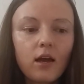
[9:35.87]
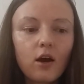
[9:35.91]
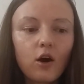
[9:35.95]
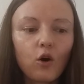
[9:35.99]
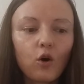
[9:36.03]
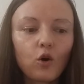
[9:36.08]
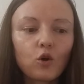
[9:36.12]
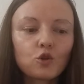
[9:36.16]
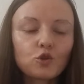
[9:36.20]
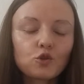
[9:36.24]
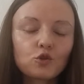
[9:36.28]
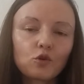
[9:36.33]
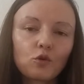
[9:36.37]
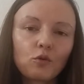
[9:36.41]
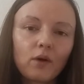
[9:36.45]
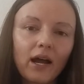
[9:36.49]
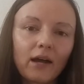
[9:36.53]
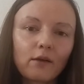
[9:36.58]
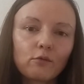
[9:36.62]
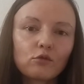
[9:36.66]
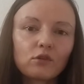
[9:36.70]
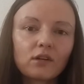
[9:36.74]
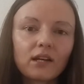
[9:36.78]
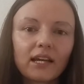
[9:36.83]
Also,
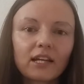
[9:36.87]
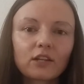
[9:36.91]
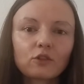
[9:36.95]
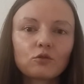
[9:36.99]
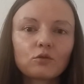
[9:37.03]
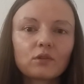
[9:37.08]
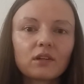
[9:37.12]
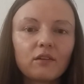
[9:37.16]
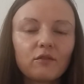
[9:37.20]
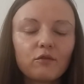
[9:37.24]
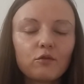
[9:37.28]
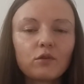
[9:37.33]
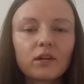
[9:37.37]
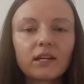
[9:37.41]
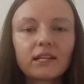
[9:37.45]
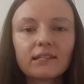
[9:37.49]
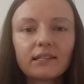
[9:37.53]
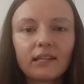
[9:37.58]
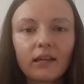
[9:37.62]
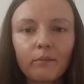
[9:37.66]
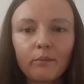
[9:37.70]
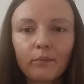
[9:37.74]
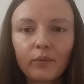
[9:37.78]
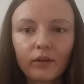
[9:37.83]
I would like to give you
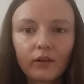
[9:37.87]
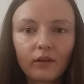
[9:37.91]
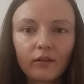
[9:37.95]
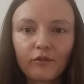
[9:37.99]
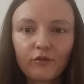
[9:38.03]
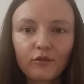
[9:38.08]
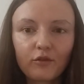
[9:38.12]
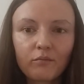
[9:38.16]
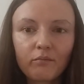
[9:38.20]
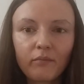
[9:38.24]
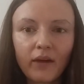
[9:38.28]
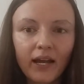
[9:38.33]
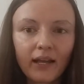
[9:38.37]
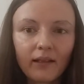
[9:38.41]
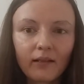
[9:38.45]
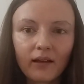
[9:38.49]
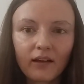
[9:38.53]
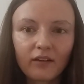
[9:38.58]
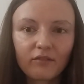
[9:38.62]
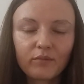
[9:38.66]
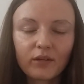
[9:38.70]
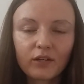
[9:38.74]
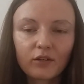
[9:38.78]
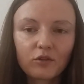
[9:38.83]
example from my
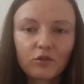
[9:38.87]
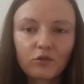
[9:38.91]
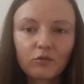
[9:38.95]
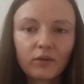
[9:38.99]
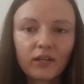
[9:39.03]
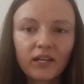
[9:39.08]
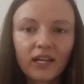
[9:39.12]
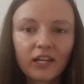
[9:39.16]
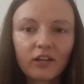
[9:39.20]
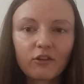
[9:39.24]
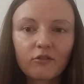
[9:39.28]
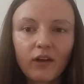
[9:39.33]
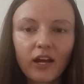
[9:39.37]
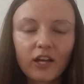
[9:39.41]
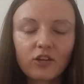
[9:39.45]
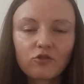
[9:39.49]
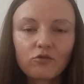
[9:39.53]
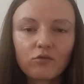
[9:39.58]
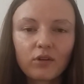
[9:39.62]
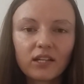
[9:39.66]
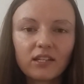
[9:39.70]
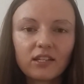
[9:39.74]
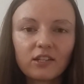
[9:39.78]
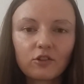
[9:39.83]
life, because when I
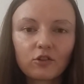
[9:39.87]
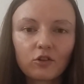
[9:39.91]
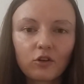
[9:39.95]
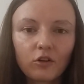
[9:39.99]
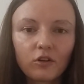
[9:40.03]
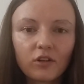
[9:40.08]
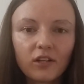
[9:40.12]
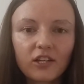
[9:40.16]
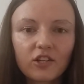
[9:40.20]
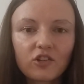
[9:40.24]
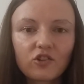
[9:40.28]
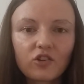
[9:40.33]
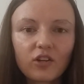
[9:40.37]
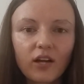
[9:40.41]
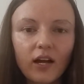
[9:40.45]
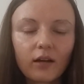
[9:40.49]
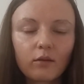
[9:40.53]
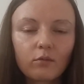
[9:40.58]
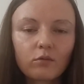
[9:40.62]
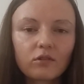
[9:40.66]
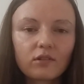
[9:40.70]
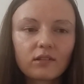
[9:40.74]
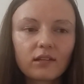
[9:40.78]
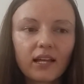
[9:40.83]
graduated college,
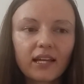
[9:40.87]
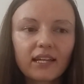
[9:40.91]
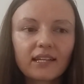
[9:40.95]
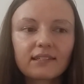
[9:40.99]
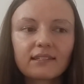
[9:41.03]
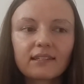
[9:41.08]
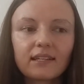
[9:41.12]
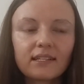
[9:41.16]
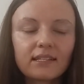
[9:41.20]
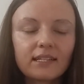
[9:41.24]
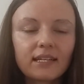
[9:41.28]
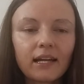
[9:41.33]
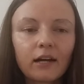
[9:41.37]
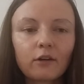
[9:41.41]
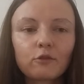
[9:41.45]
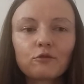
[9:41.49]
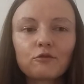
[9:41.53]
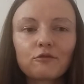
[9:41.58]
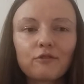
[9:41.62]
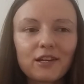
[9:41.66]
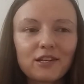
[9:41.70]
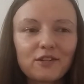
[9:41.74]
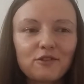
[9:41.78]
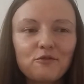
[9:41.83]
I was like sending
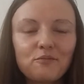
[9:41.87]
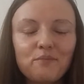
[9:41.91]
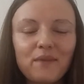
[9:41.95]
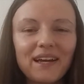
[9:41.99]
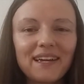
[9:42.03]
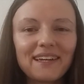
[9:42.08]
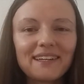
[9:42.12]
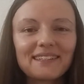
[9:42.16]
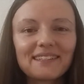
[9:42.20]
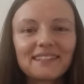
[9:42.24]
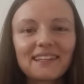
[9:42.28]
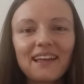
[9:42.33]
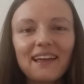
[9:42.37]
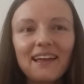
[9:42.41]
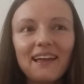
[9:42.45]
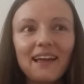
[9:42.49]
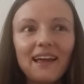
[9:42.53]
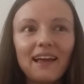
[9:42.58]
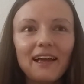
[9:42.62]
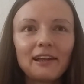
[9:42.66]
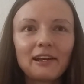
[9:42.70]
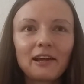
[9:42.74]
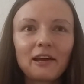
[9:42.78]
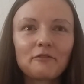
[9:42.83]
out resumes,
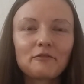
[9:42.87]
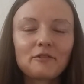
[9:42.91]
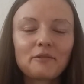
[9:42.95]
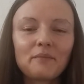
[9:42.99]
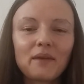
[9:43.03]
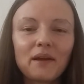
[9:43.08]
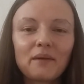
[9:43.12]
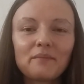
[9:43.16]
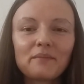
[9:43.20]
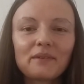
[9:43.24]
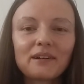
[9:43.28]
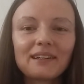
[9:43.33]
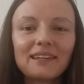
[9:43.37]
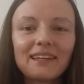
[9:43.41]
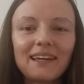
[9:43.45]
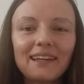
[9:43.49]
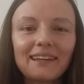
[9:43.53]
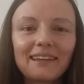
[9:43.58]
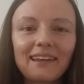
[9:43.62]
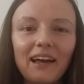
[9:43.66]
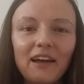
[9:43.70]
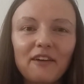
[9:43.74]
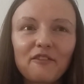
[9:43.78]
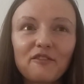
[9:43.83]
and I remember
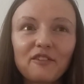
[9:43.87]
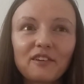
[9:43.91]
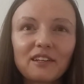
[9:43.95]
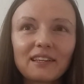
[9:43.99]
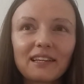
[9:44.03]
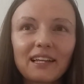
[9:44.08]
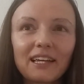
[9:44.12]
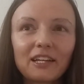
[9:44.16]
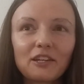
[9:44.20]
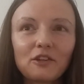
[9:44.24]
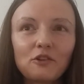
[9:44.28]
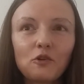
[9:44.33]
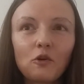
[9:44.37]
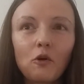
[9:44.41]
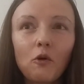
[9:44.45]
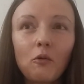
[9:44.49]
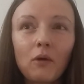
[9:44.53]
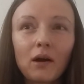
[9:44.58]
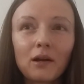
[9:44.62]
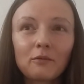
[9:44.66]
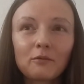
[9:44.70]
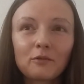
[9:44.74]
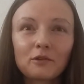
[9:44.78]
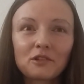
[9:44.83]
that I felt like no
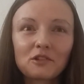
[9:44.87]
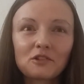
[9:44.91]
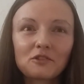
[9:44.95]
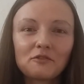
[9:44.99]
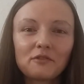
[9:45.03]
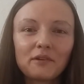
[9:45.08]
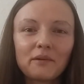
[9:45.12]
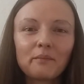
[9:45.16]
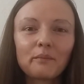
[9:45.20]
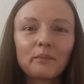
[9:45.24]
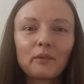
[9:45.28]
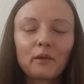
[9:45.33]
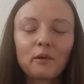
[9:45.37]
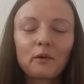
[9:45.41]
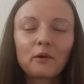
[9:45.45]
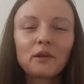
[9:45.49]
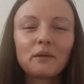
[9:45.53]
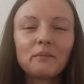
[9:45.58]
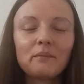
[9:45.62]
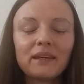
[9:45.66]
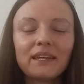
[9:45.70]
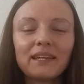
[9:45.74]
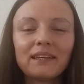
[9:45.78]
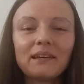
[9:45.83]
one wants to
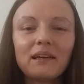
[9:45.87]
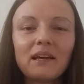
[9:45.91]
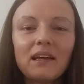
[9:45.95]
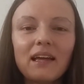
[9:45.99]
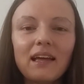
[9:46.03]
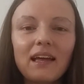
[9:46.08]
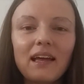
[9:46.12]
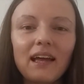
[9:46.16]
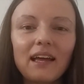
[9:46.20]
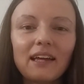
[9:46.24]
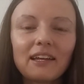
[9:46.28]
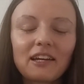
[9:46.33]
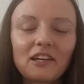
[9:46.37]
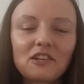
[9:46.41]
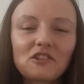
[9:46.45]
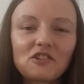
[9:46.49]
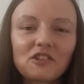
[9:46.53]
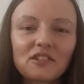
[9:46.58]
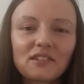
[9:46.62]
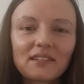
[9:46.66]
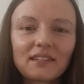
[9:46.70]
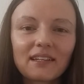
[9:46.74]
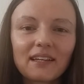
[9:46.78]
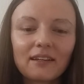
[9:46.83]
employ me, and I
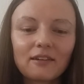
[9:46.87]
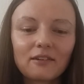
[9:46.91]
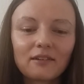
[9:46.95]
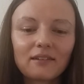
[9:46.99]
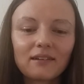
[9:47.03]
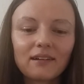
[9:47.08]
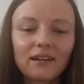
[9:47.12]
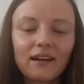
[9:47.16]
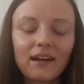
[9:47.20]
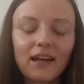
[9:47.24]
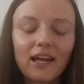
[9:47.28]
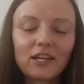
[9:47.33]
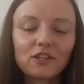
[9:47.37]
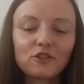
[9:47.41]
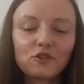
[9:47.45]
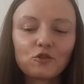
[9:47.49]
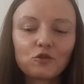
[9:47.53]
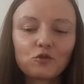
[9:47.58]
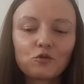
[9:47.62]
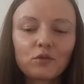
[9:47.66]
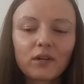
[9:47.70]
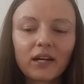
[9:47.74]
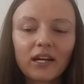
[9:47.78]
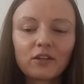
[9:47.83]
just had
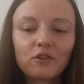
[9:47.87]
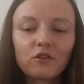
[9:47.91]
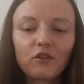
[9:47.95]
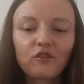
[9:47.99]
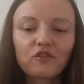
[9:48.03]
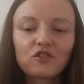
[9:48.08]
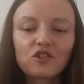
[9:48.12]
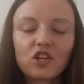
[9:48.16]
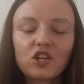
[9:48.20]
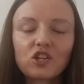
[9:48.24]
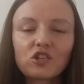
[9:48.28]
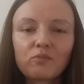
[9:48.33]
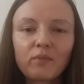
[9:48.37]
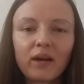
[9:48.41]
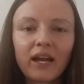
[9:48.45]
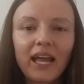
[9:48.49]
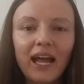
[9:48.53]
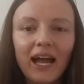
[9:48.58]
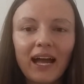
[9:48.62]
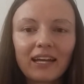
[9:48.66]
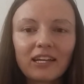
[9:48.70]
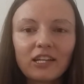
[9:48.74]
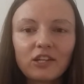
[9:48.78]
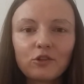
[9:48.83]
to kind of change my
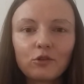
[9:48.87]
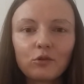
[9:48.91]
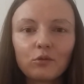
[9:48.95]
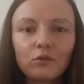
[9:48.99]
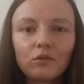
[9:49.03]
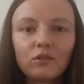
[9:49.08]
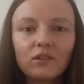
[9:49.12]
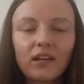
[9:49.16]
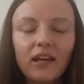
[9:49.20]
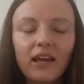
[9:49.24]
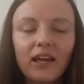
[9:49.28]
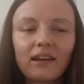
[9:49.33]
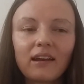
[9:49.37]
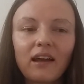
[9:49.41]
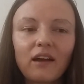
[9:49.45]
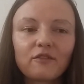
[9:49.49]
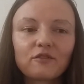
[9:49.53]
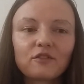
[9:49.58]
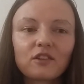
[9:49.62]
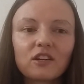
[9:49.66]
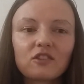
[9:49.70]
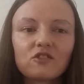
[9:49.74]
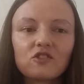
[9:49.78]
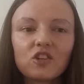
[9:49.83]
attitude. And
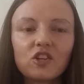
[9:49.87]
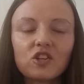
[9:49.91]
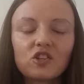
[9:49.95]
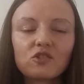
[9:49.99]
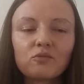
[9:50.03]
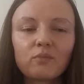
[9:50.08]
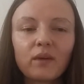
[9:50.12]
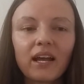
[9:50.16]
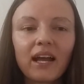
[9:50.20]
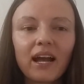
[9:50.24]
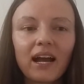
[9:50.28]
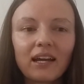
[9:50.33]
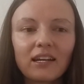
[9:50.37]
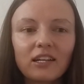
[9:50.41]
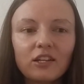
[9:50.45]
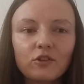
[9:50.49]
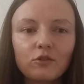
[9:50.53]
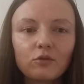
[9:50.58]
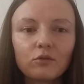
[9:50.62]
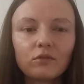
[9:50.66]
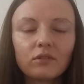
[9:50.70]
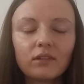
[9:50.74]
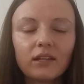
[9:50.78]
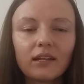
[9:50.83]
after I changed my
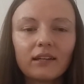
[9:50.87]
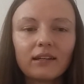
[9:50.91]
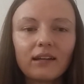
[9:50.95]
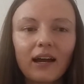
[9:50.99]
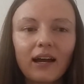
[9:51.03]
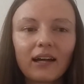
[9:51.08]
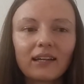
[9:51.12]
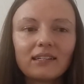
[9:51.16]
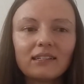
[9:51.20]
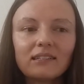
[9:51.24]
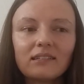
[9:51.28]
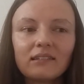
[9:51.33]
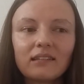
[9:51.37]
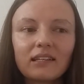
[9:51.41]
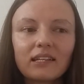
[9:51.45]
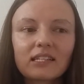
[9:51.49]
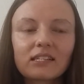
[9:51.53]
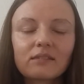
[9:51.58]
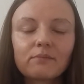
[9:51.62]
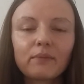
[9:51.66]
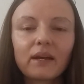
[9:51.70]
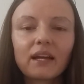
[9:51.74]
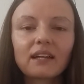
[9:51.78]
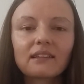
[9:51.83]
attitude, that I didn't
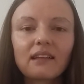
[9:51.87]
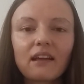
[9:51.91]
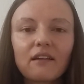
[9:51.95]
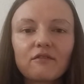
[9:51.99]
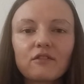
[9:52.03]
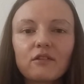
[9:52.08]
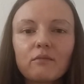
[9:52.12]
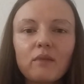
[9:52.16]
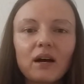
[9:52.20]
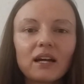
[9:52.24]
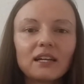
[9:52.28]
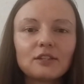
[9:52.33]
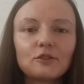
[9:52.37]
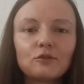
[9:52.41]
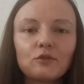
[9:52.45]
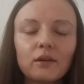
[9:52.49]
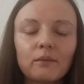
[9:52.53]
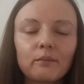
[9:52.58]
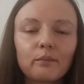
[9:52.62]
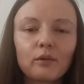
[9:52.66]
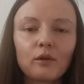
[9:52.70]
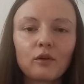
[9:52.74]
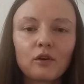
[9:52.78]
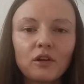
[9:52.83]
expect everybody to
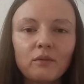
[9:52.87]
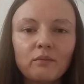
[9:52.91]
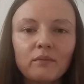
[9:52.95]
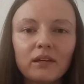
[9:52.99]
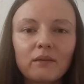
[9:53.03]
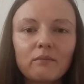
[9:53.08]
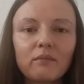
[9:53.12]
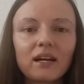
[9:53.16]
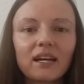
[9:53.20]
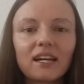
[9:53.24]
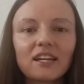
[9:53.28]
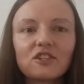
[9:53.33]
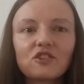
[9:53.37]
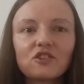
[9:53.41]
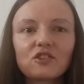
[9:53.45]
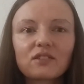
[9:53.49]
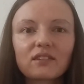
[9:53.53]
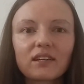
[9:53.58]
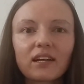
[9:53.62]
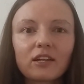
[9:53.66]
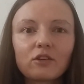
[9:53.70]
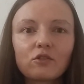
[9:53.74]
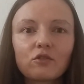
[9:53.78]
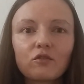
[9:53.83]
employ me, but I
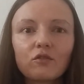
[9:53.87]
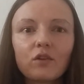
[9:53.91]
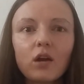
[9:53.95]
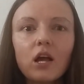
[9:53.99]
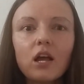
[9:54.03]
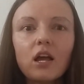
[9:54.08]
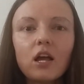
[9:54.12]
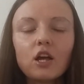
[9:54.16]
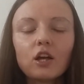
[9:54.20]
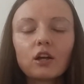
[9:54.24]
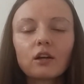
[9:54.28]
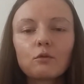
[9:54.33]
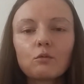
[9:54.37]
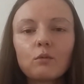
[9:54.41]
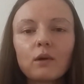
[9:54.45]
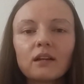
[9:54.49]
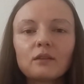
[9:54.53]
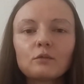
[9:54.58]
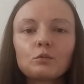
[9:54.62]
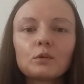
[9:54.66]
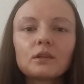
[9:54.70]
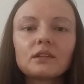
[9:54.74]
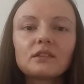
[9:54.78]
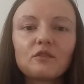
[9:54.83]
just kind of
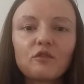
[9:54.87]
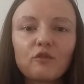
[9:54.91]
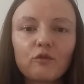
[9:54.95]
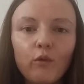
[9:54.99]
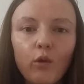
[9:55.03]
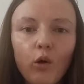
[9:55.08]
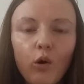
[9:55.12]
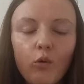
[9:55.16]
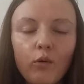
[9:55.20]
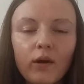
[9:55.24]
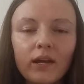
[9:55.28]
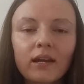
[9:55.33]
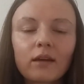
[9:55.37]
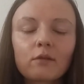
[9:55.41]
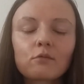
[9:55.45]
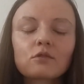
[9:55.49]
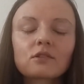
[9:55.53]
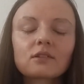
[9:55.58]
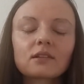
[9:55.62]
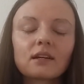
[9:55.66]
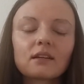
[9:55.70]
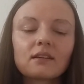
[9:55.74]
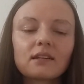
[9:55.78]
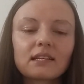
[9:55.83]
went with the flow, and I
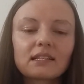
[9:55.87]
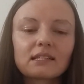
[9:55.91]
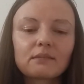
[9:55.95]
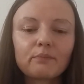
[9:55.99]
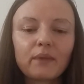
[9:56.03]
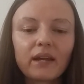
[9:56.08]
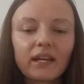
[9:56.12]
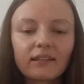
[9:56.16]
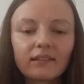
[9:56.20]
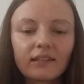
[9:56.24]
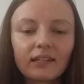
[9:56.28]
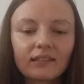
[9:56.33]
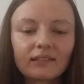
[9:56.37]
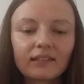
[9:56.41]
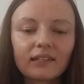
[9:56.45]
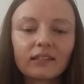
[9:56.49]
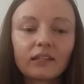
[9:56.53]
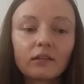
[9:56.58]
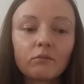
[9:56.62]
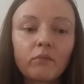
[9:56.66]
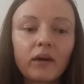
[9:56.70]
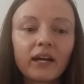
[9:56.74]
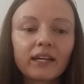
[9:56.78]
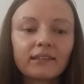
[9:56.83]
was kind of expecting that
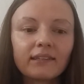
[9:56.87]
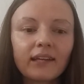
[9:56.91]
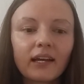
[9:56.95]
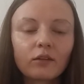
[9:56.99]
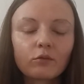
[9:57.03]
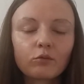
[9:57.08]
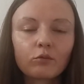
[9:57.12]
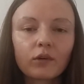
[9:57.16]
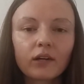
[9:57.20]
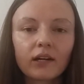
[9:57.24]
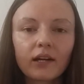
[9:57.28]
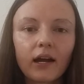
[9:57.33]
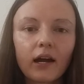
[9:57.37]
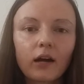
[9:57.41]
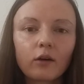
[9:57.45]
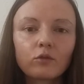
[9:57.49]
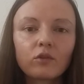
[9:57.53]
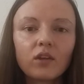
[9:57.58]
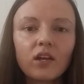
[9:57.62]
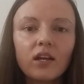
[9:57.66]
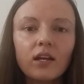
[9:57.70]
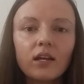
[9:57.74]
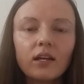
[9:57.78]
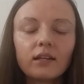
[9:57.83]
it might not work
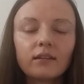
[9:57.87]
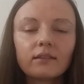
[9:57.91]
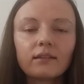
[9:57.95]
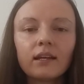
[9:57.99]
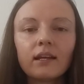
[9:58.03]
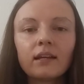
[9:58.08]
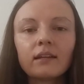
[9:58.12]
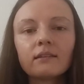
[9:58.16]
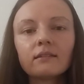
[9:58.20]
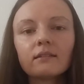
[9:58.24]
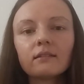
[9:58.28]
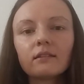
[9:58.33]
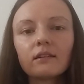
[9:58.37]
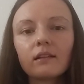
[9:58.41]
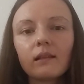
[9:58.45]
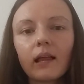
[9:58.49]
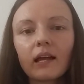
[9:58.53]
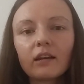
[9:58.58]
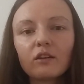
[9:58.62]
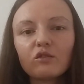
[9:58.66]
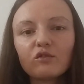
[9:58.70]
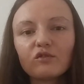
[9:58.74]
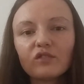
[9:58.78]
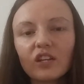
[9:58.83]
out, then a
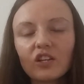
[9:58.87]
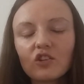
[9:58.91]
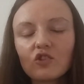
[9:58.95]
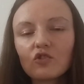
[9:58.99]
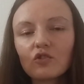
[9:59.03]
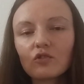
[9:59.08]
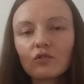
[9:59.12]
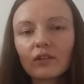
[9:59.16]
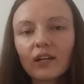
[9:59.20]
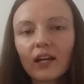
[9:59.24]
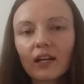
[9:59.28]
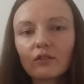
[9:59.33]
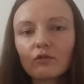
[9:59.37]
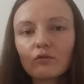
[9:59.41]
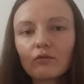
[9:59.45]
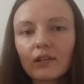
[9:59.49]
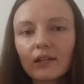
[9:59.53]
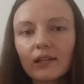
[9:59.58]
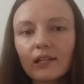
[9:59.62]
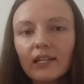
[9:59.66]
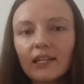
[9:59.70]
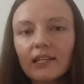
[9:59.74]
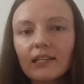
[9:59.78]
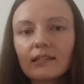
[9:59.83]
lot of tension got
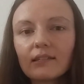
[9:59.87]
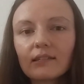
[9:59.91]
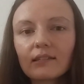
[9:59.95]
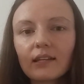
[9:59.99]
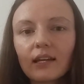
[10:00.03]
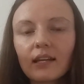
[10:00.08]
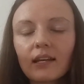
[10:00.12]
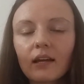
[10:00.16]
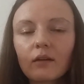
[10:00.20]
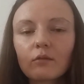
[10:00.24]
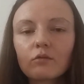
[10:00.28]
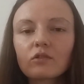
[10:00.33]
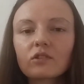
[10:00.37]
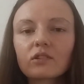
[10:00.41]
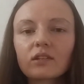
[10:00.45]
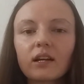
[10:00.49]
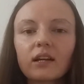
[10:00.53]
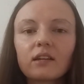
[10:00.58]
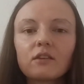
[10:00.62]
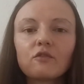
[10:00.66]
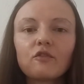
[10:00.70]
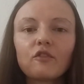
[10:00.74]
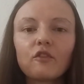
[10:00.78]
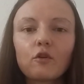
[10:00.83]
released, and I was
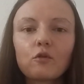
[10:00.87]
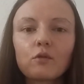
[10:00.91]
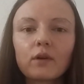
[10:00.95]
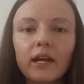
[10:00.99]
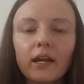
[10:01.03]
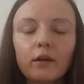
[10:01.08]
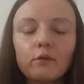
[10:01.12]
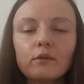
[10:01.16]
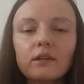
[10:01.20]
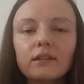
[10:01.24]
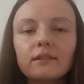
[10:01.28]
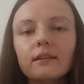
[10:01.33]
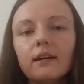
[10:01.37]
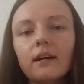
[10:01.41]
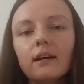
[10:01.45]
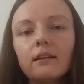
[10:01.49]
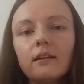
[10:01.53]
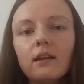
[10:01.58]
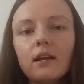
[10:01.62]
kind of okay with that.